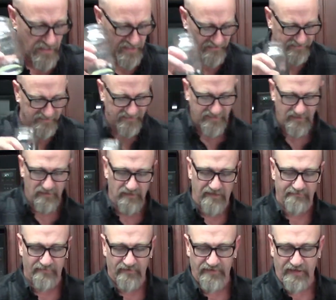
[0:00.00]
and seal
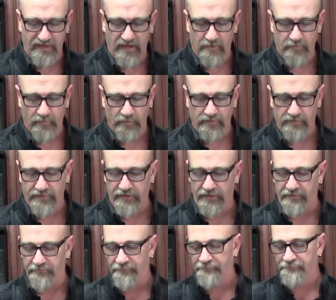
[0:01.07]
everything up real good.